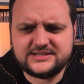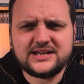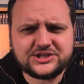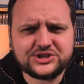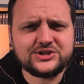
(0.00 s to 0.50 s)

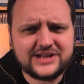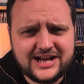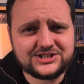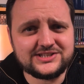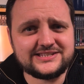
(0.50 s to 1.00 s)
such a good
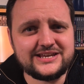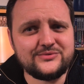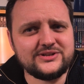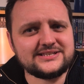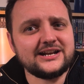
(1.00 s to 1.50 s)
action
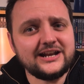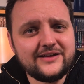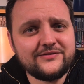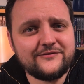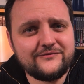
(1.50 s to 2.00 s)
sequence, and I
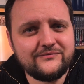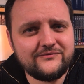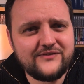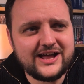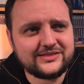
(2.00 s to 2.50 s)
love the
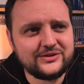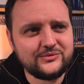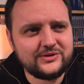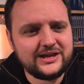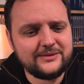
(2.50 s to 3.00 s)
fact that
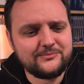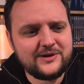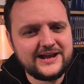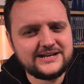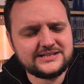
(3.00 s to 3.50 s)
it
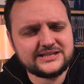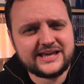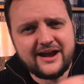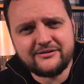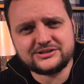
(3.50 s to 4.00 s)
played into the
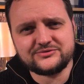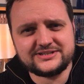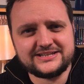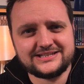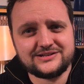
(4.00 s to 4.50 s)

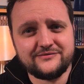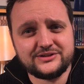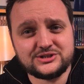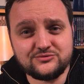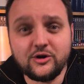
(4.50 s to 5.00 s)
characteristics of the
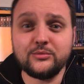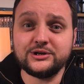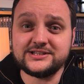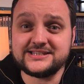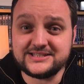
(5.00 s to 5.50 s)
two
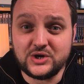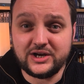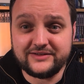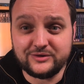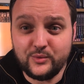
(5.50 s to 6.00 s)
Romulans he's got
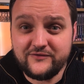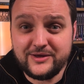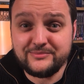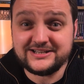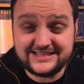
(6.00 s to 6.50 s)
living with
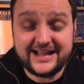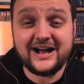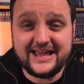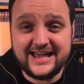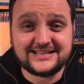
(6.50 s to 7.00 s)
him, because they
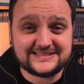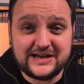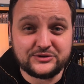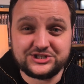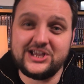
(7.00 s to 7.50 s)
are
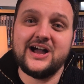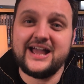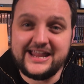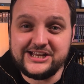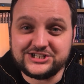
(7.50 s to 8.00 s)
ex-Tal Shiar
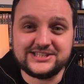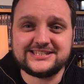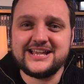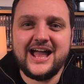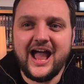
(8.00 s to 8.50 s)

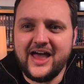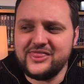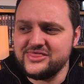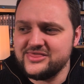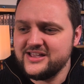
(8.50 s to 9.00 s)
agents,
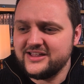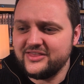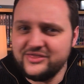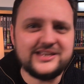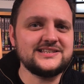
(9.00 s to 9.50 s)
and
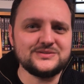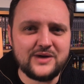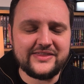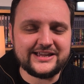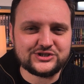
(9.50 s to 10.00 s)
this is
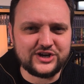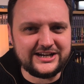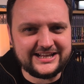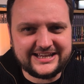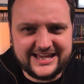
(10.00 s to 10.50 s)
where their
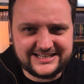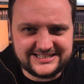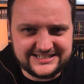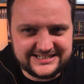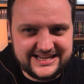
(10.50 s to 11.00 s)
training kicks
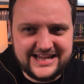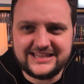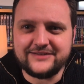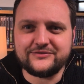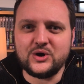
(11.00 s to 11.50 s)
into gear.
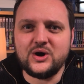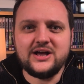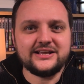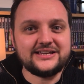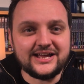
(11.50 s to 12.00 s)
They've got
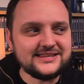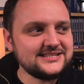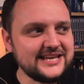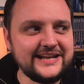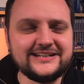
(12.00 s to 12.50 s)

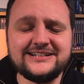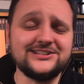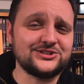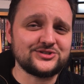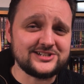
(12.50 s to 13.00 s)
guns hidden
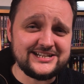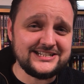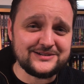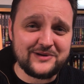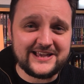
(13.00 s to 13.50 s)
at
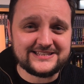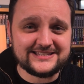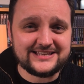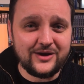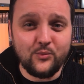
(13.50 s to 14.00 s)
strategic
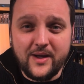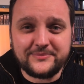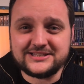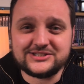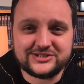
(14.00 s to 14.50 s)
places and
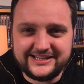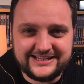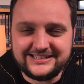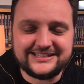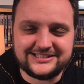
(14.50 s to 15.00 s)
weapons
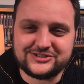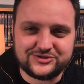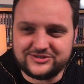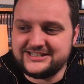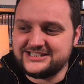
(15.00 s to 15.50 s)
hidden in
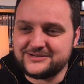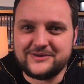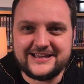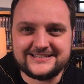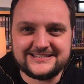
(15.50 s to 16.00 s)
strategic
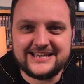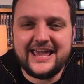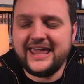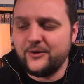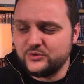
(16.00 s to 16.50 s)
places.
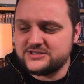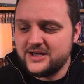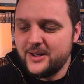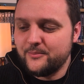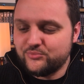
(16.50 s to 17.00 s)
It was
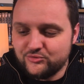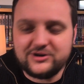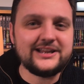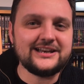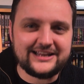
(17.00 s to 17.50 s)

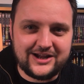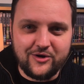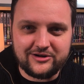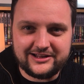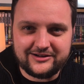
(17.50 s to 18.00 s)
brilliantly
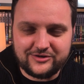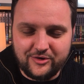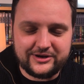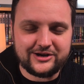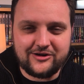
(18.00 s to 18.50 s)

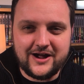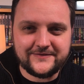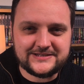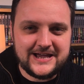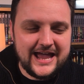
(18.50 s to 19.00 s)

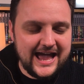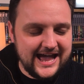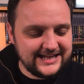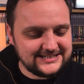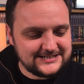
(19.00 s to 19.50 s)
choreographed,
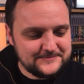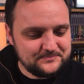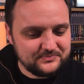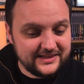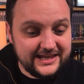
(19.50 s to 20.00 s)
and
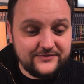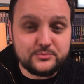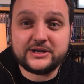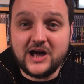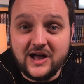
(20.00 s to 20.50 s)

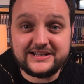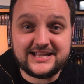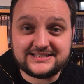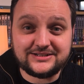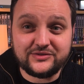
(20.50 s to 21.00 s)
even Picard
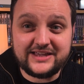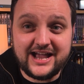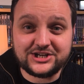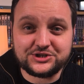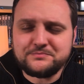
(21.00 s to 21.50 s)
gets in on the
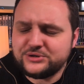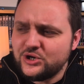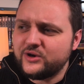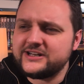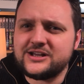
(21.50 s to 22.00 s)
action, but
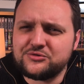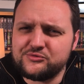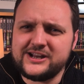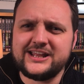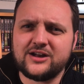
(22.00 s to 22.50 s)
not in a
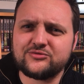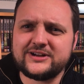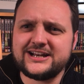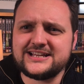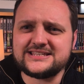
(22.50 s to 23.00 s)
really
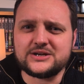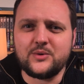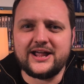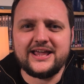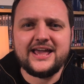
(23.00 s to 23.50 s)
unrealistic
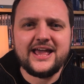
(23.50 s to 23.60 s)
way.